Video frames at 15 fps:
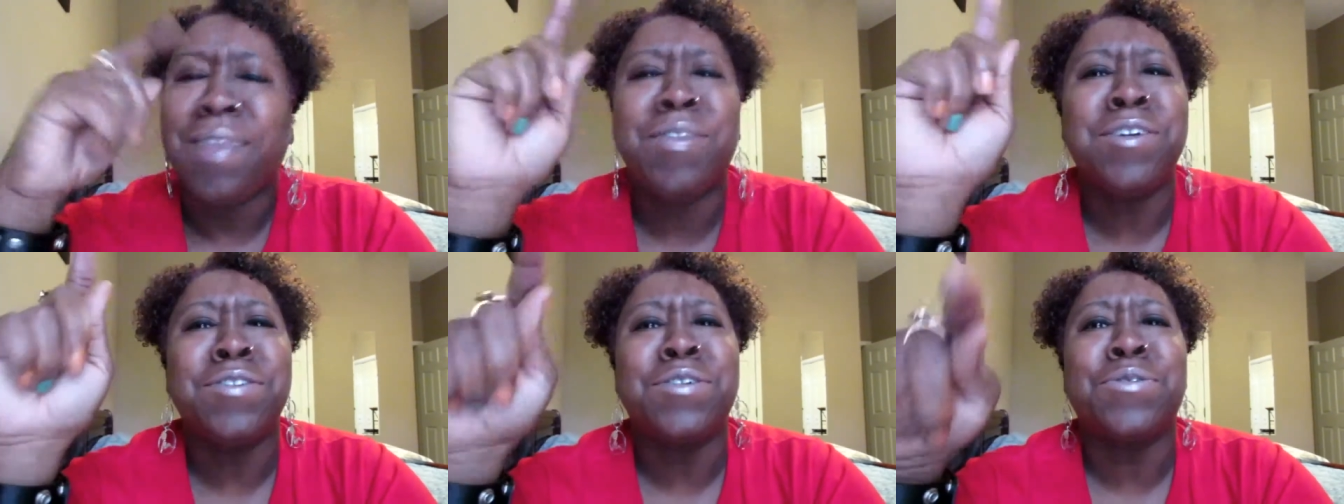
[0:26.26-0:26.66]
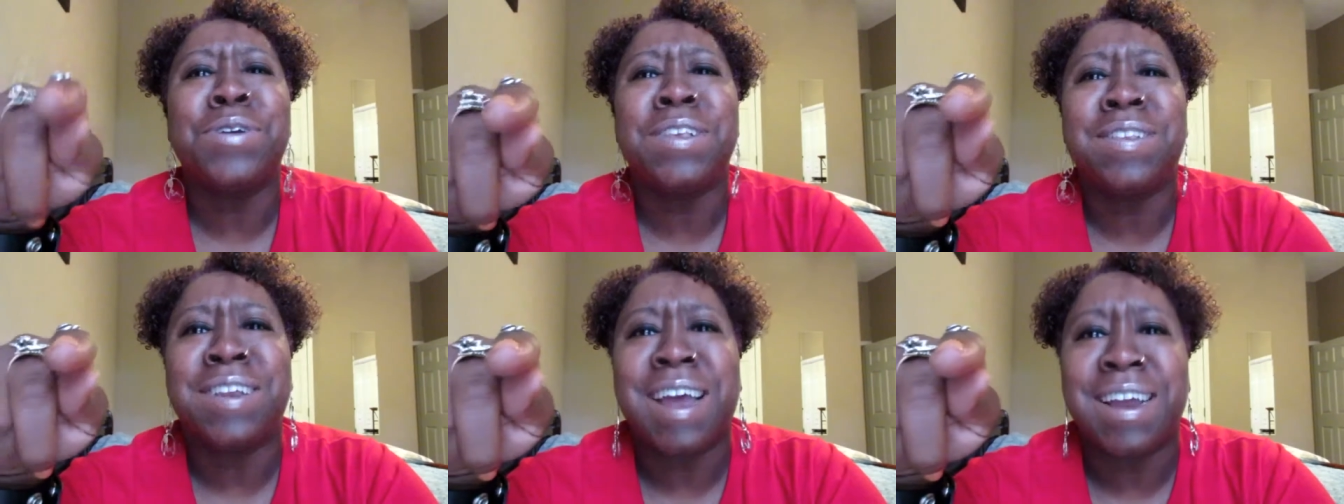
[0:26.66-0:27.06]
there's a
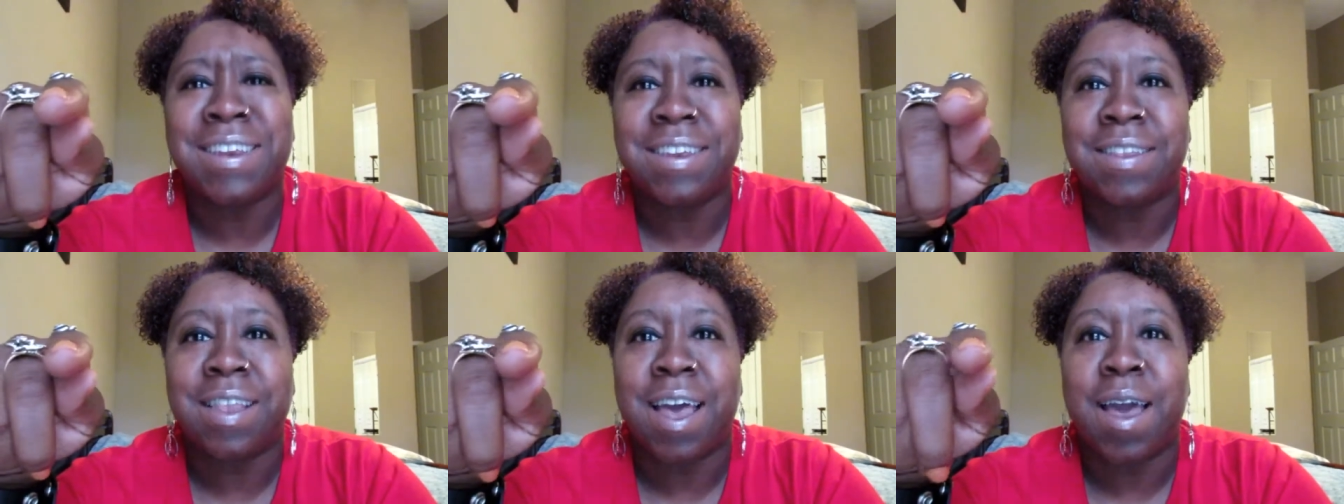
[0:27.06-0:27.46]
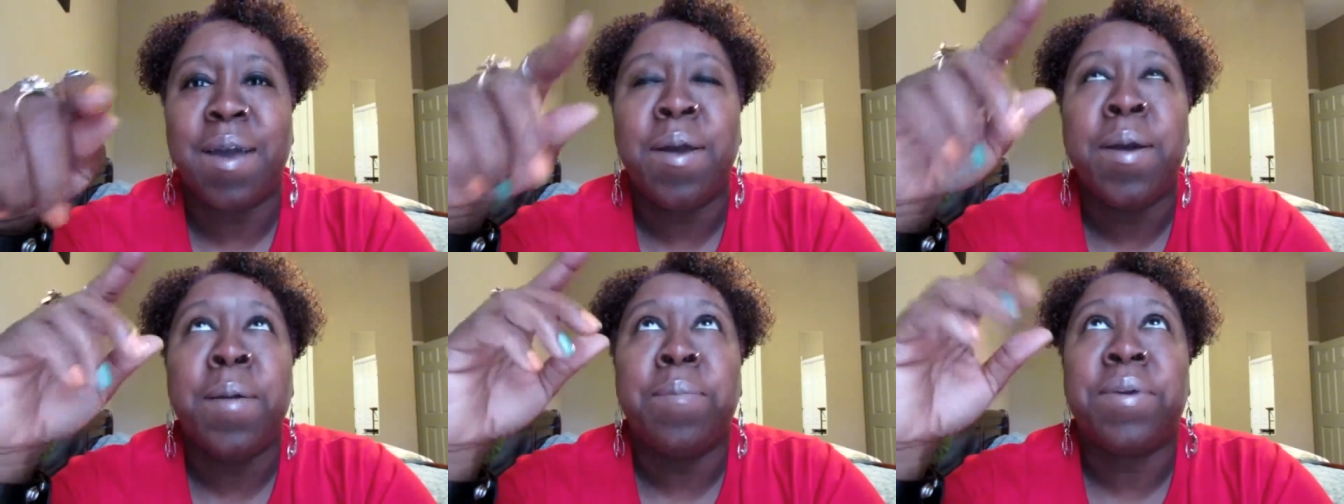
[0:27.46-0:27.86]
reason I did that
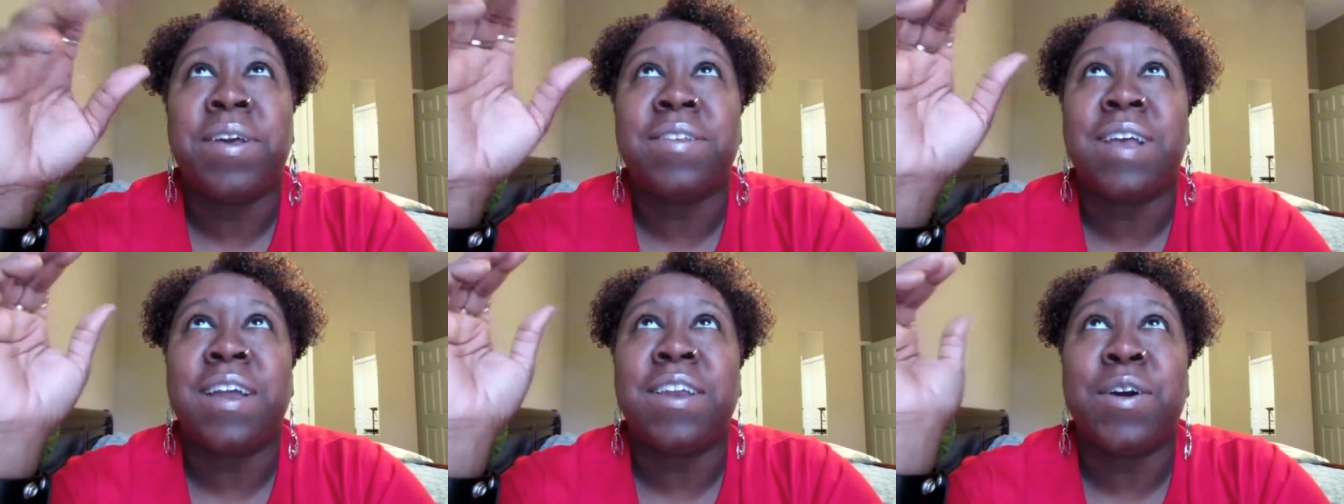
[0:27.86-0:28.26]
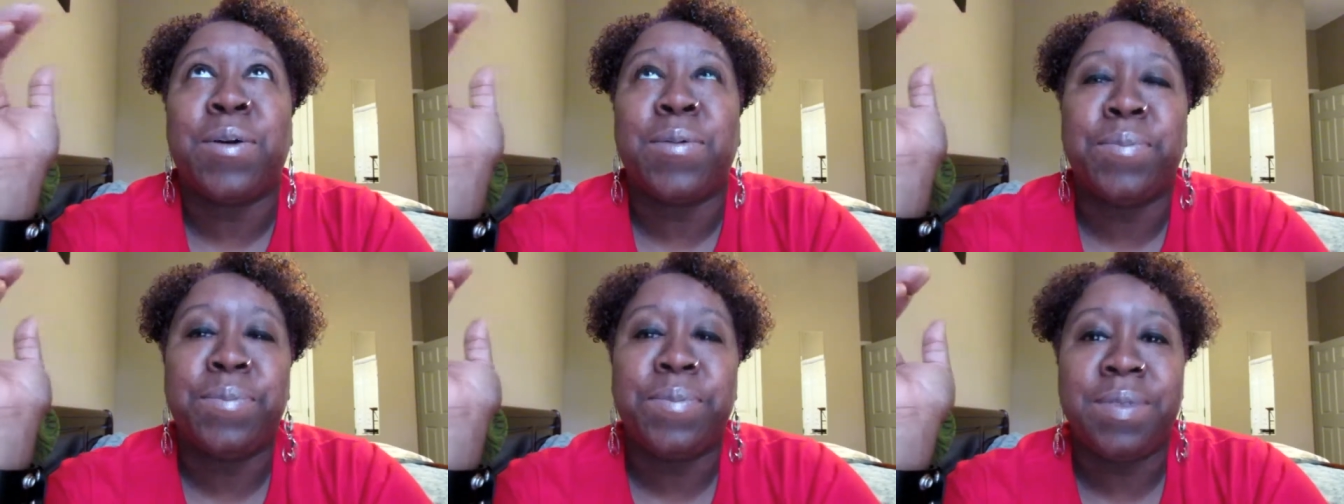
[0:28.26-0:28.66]
because I
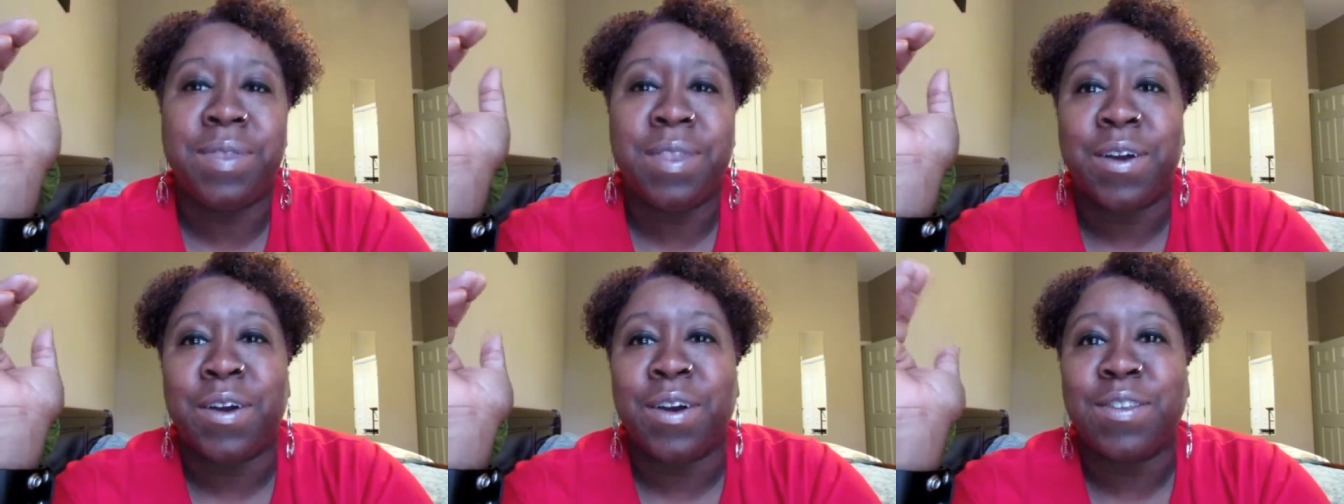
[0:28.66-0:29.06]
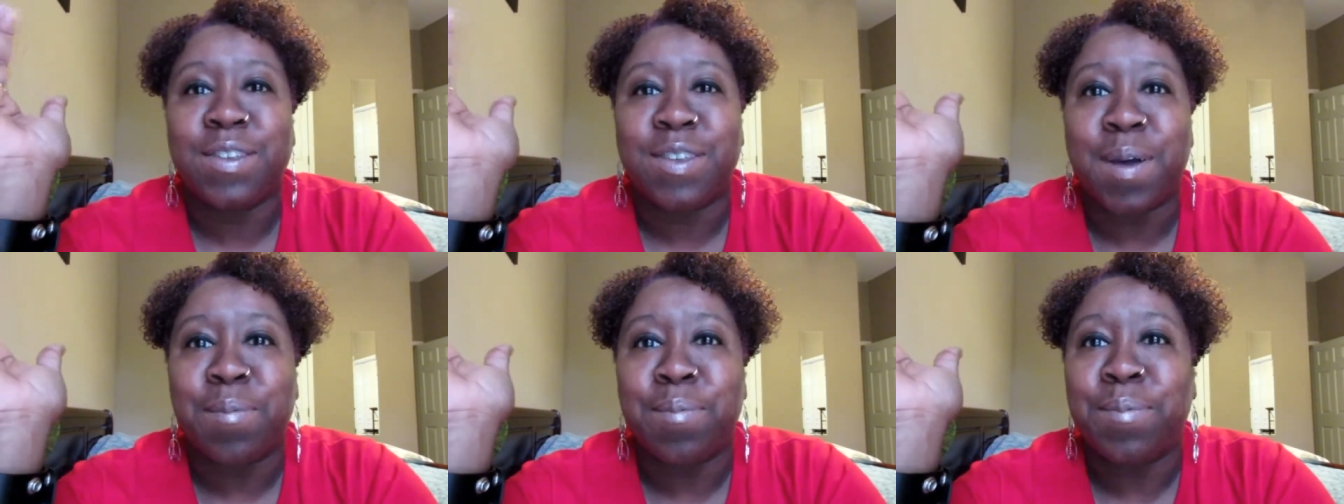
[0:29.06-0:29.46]
know there are
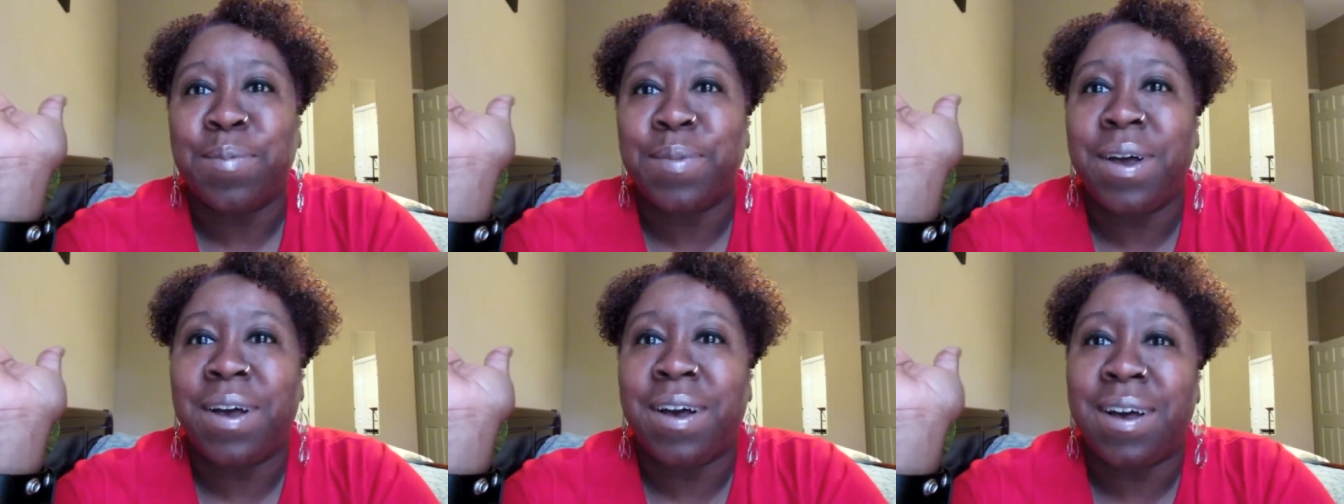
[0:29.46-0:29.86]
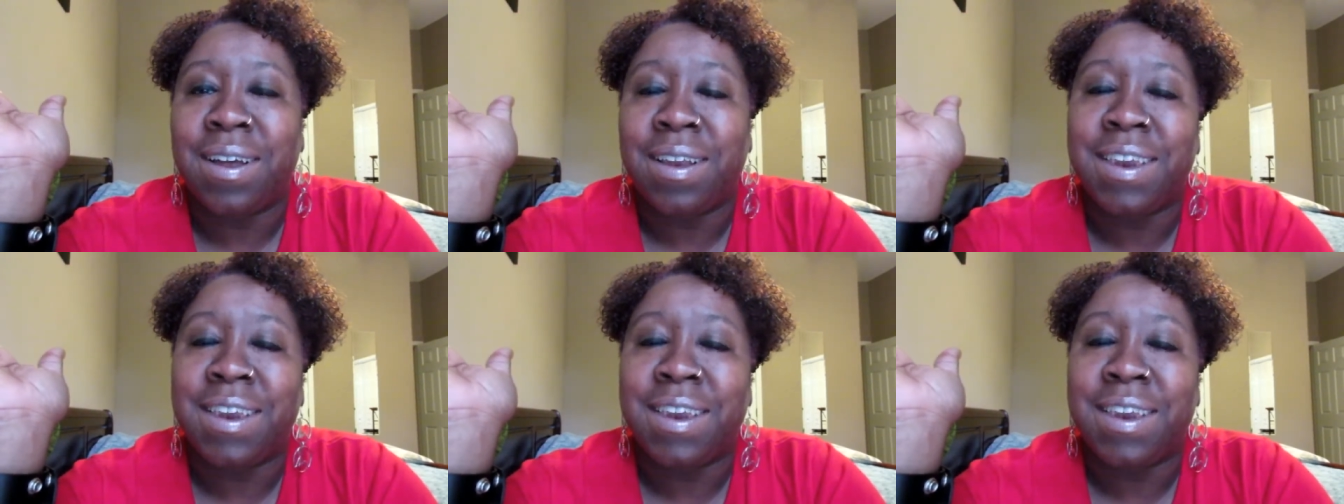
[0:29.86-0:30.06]
some uh,